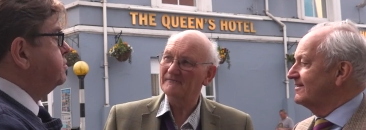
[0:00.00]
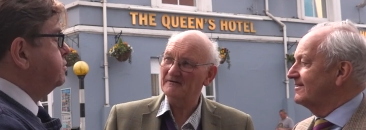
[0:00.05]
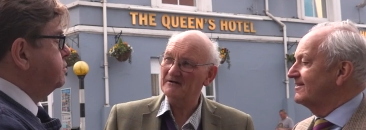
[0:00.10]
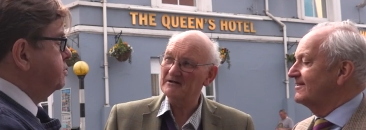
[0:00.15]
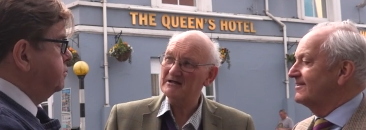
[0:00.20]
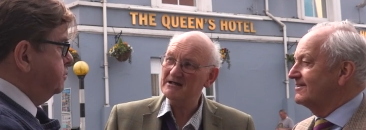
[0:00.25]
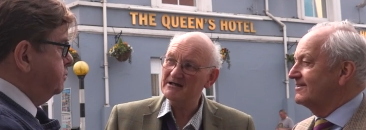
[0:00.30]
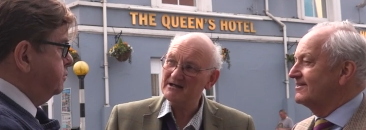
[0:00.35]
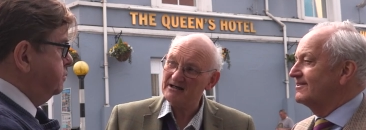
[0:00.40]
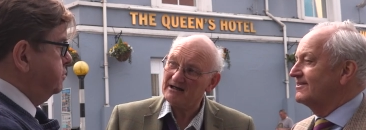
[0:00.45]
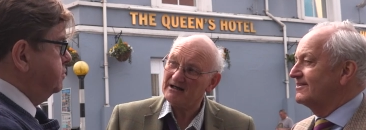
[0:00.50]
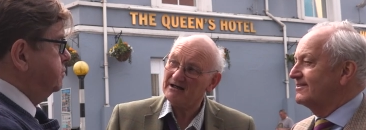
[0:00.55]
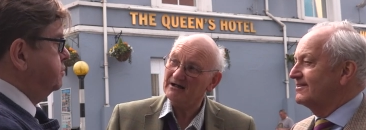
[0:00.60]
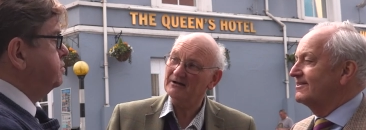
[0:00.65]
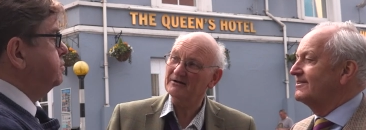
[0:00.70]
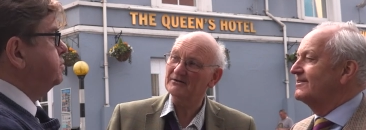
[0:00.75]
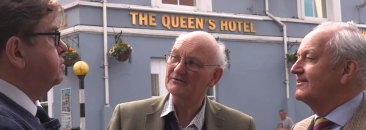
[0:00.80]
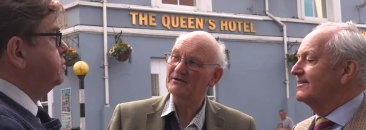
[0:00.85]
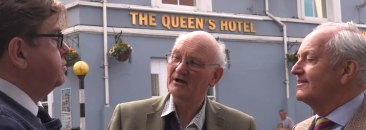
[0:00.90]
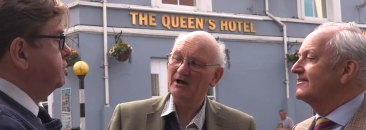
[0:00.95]
Speaker 1: for
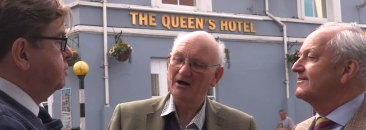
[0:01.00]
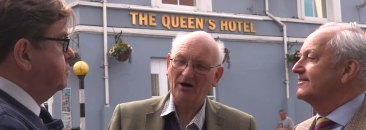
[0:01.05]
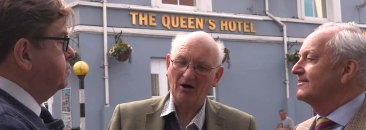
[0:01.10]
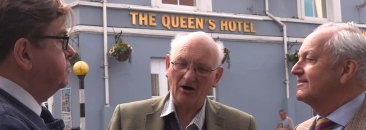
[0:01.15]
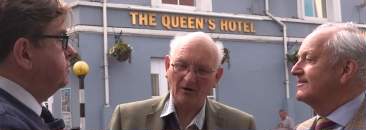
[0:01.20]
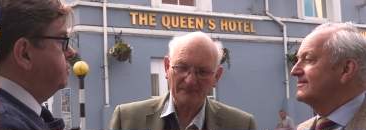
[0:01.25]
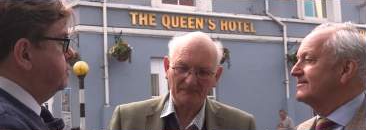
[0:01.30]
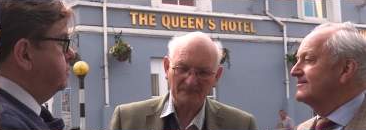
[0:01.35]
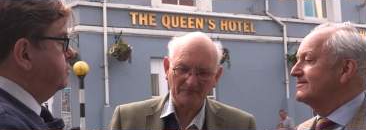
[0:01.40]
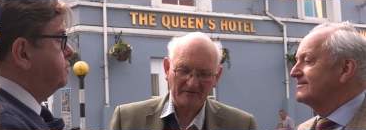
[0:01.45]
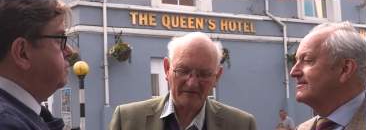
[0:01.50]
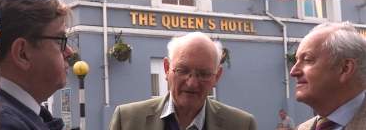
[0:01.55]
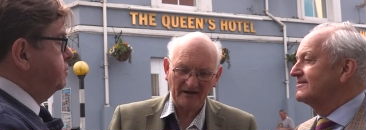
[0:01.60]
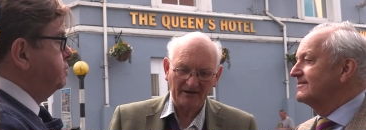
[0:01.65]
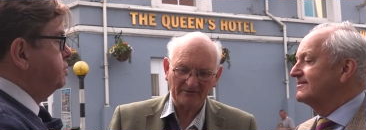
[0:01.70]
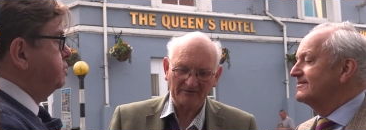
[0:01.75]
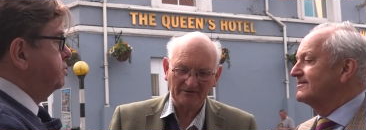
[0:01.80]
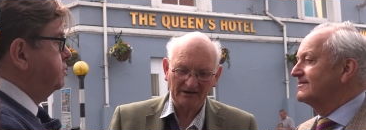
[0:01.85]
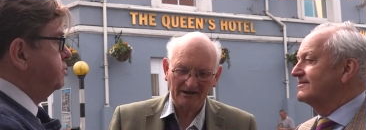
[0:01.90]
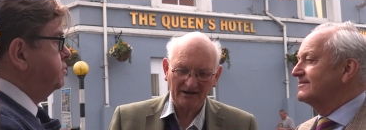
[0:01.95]
years, yeah. often
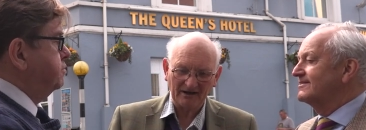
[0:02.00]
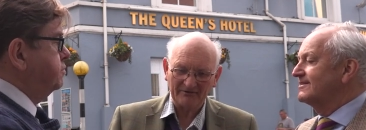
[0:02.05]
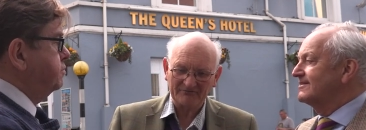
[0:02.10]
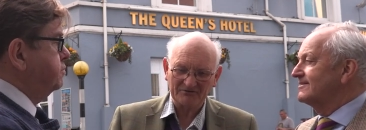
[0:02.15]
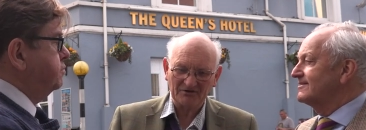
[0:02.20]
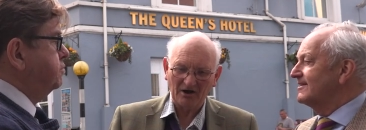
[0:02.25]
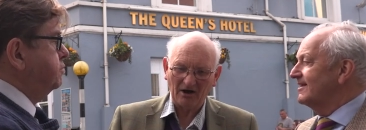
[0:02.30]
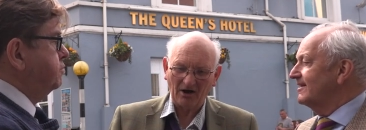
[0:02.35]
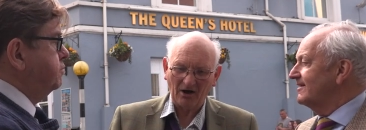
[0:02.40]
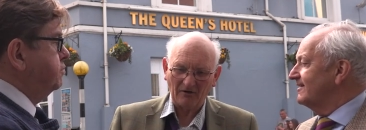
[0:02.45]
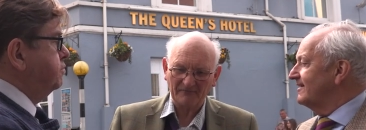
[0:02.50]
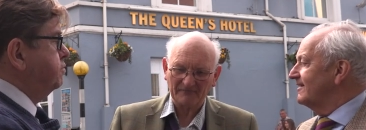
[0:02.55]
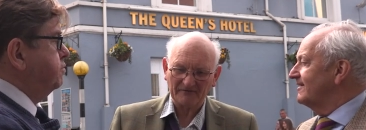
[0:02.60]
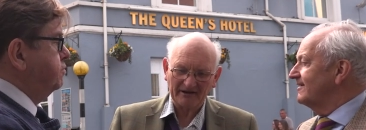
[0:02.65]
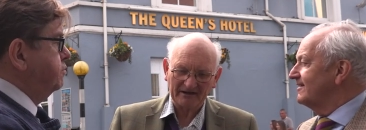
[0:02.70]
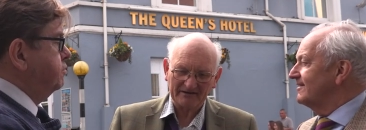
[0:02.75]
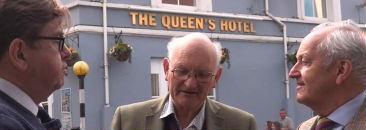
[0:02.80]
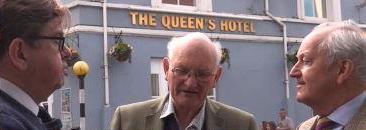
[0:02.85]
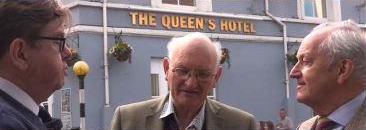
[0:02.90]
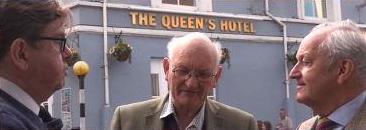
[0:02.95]
without gloves,
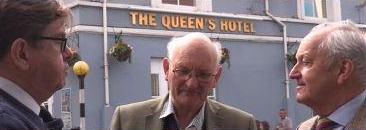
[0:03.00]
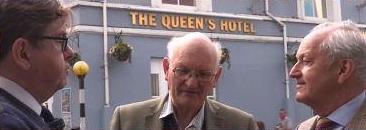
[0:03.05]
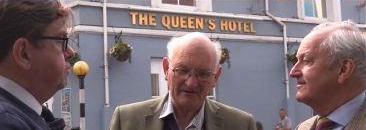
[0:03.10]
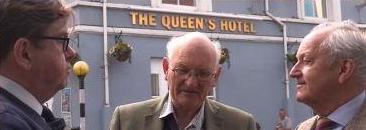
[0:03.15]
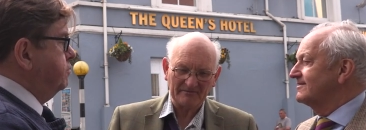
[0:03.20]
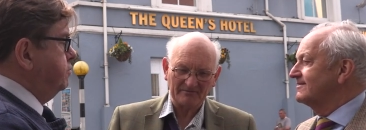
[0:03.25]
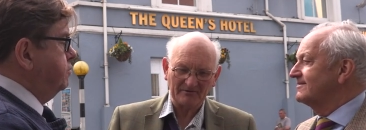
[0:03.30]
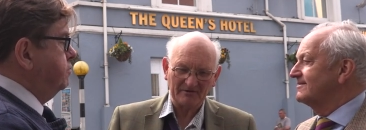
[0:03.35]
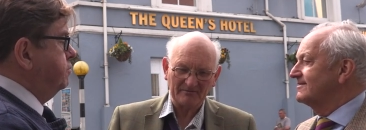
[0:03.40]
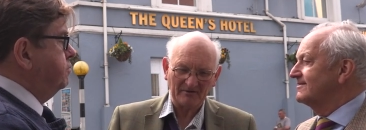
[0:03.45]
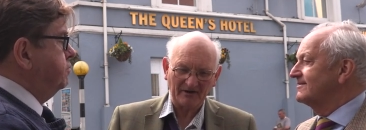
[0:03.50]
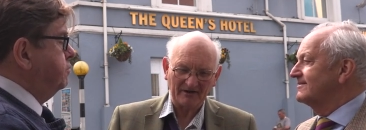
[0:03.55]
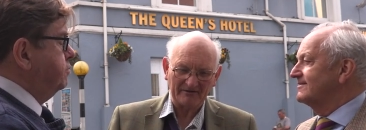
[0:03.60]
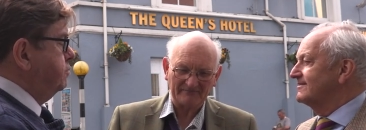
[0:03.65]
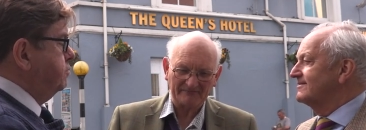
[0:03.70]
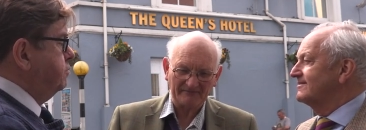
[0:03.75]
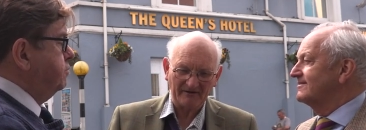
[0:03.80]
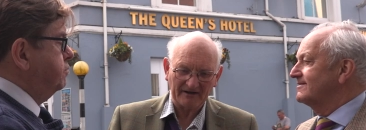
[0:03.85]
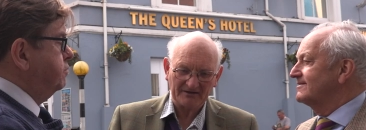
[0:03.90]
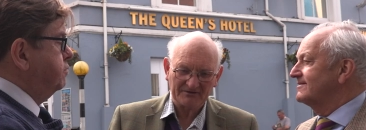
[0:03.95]
often getting the vapour in my
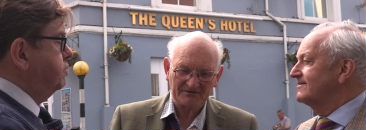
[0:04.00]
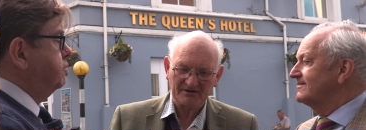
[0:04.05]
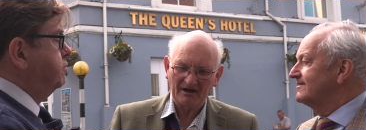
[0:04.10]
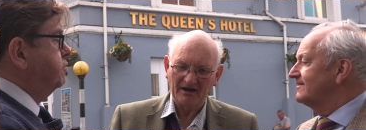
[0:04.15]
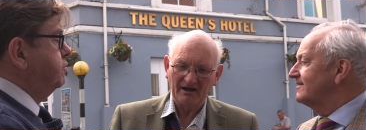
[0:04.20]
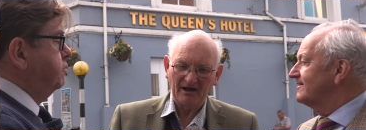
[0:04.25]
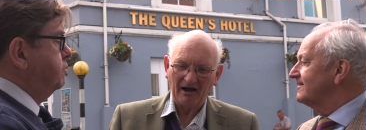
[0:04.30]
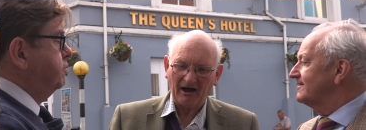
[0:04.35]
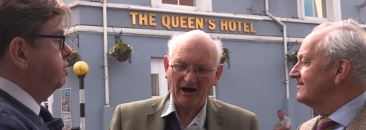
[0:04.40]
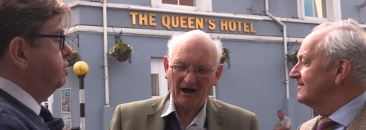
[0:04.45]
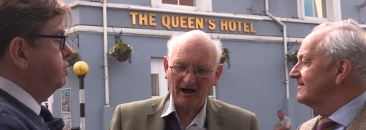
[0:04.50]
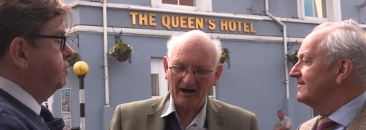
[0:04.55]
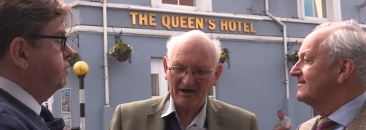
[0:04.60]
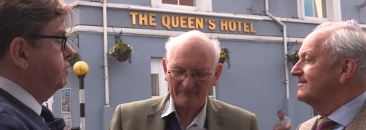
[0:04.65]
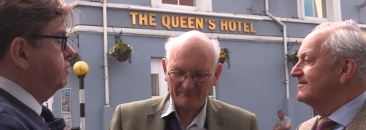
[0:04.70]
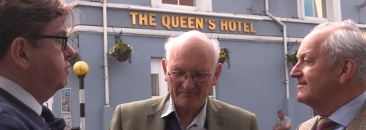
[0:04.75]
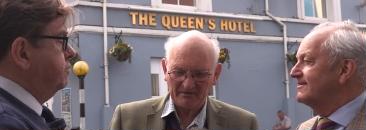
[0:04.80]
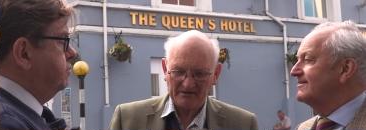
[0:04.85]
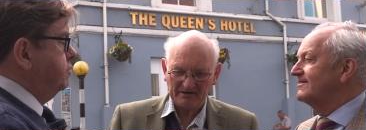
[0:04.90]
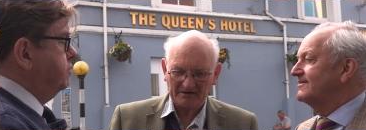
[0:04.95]
face. Yeah. I
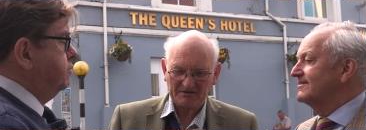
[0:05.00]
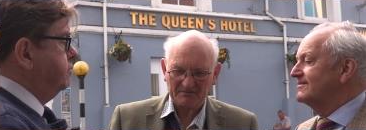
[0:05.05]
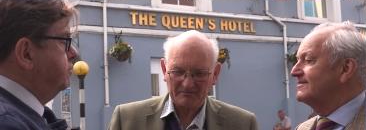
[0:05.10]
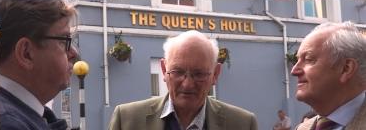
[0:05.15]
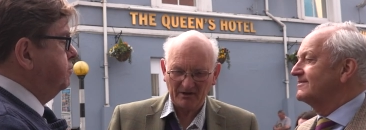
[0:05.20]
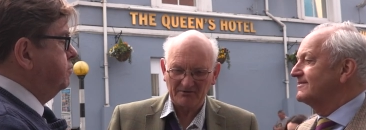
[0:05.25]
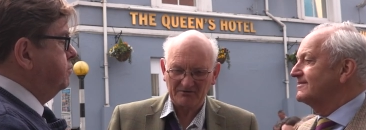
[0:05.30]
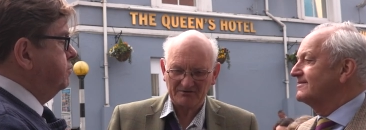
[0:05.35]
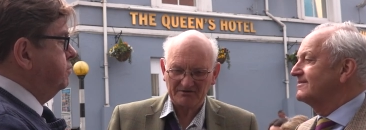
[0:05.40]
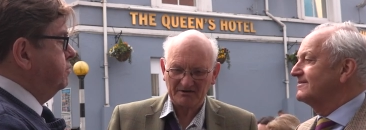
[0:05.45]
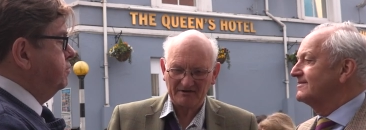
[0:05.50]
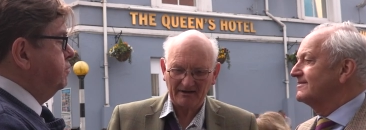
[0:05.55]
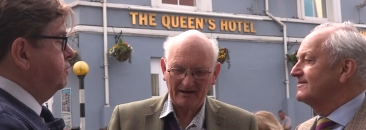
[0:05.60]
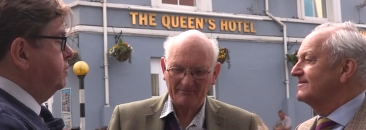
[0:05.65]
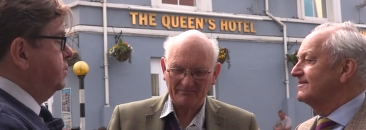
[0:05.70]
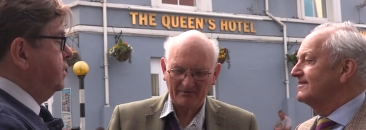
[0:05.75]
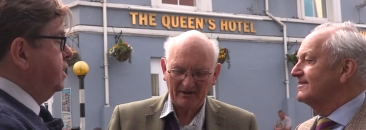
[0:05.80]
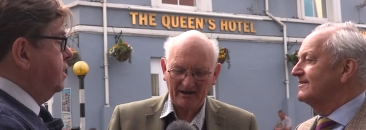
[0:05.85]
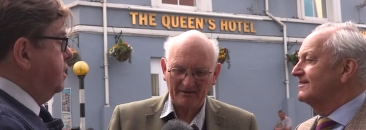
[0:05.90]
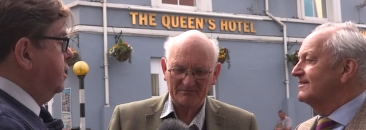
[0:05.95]
have been exposed to
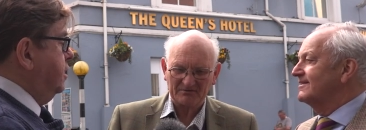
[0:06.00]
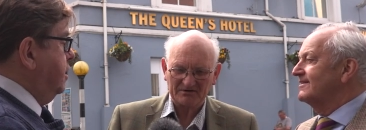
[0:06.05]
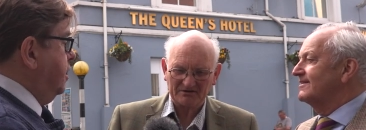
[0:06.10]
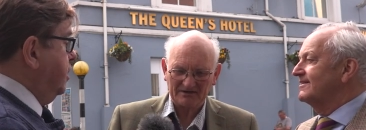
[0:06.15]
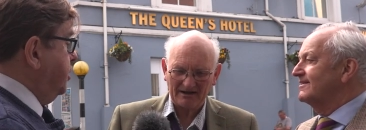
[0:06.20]
that perhaps